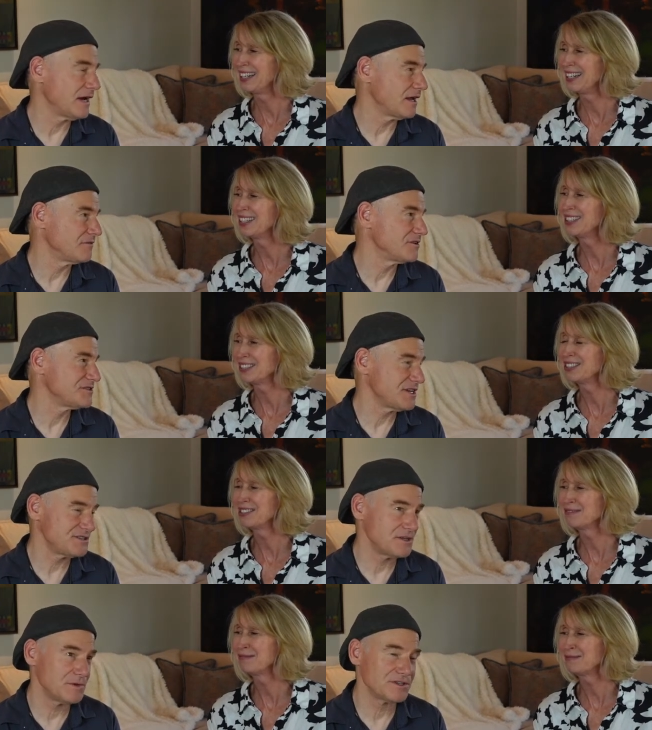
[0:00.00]
Speaker 1: out of
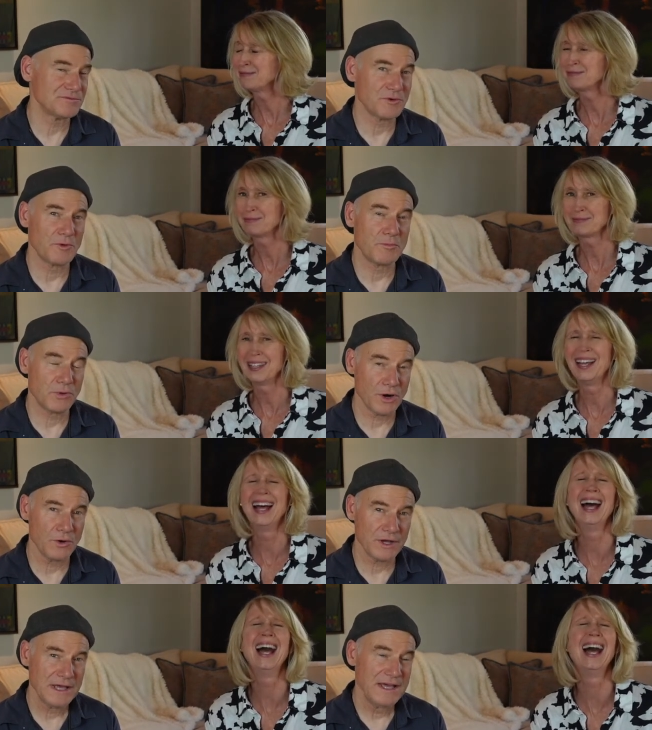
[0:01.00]
necessity because we were
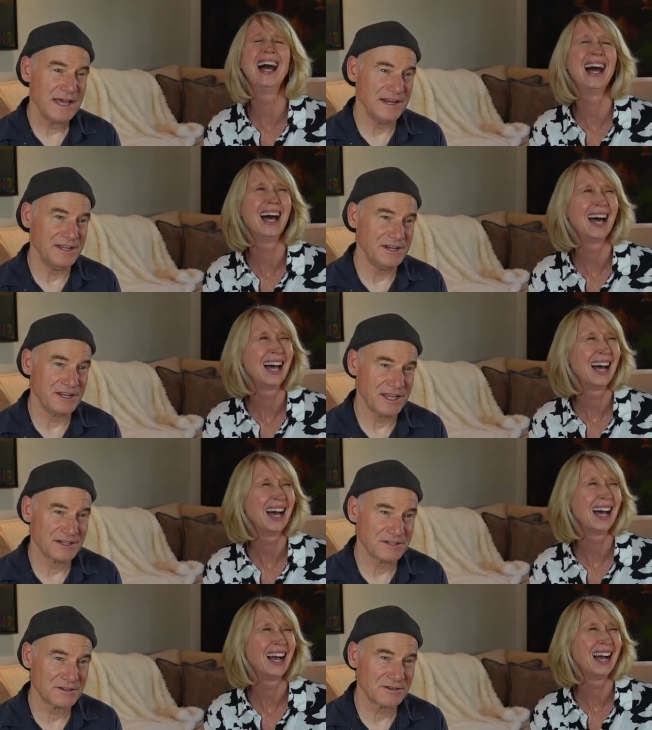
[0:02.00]
broke and needed to
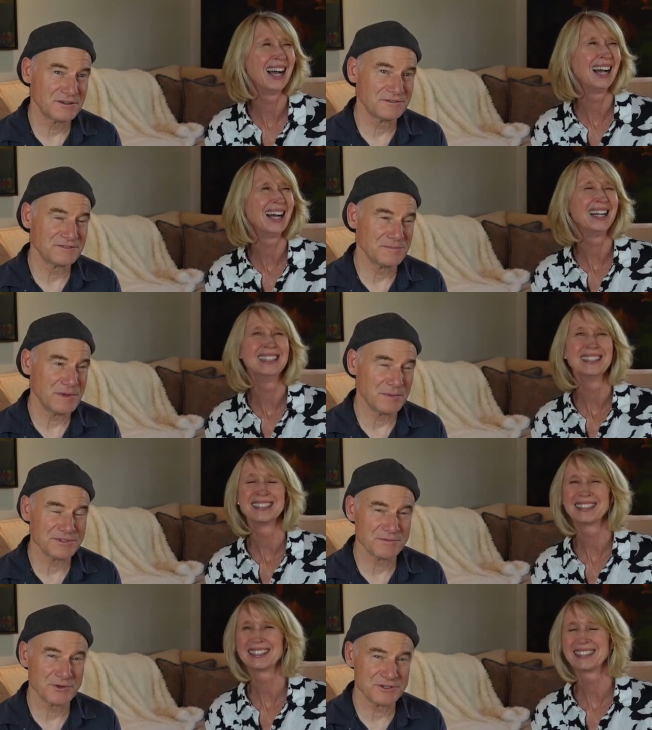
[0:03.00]
get some people
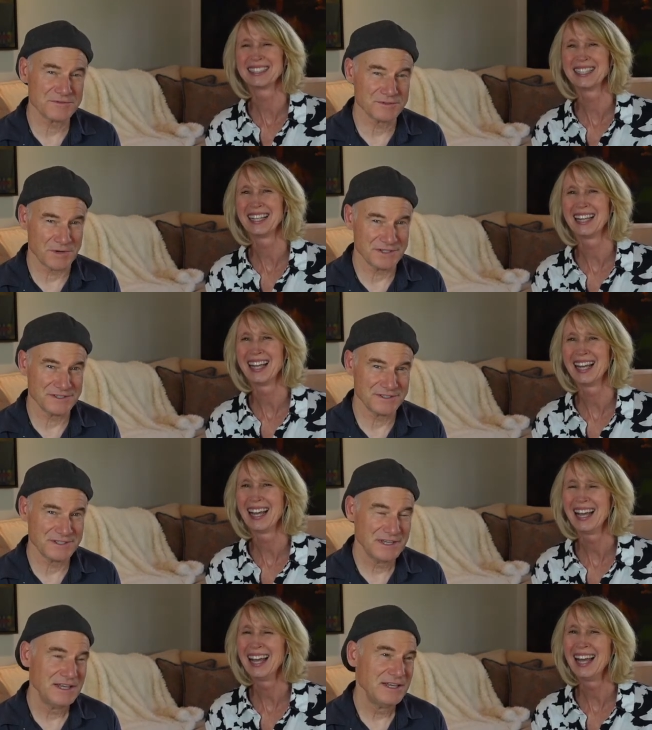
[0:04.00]
some Christmas presents.
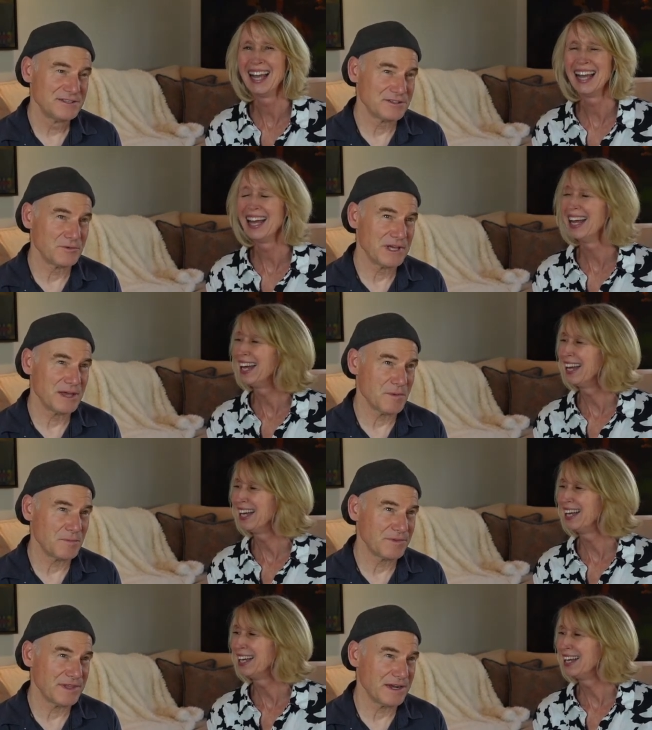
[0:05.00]
So we came
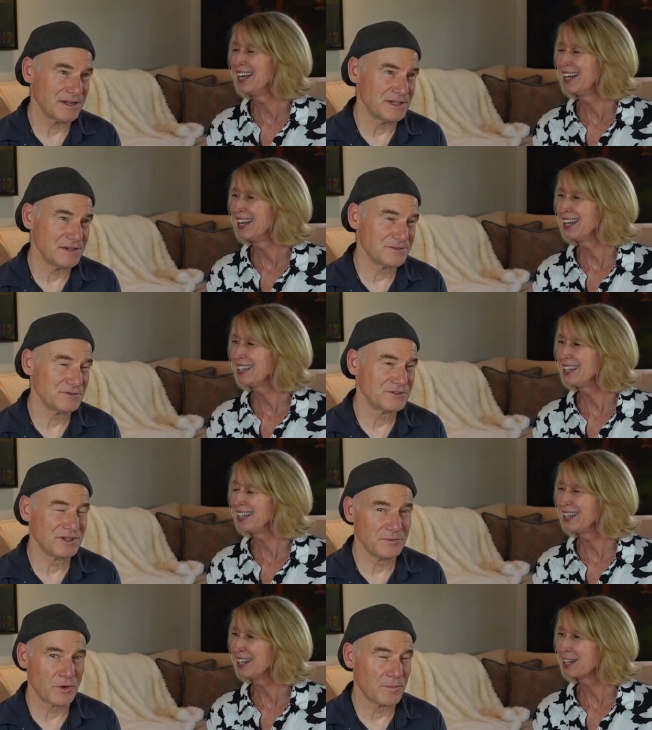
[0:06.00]
up with that idea. So it was a
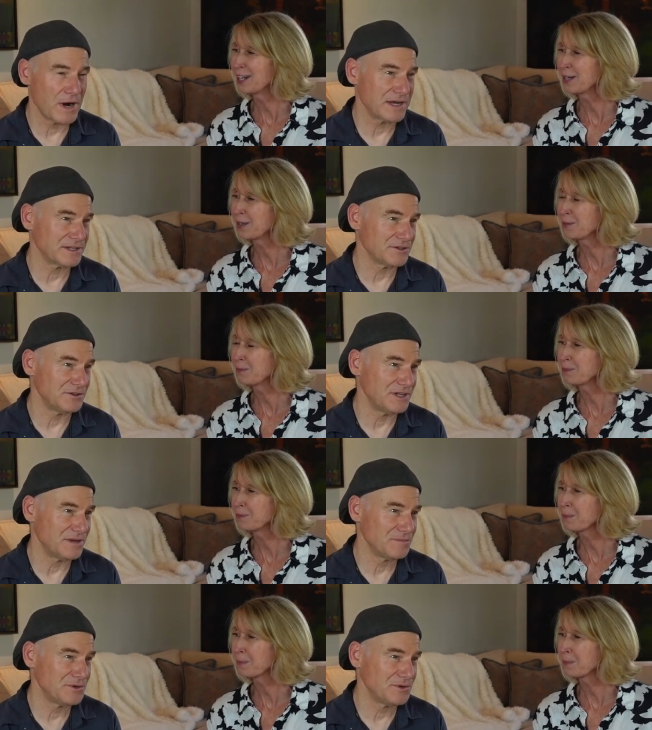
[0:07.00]
little more practical and not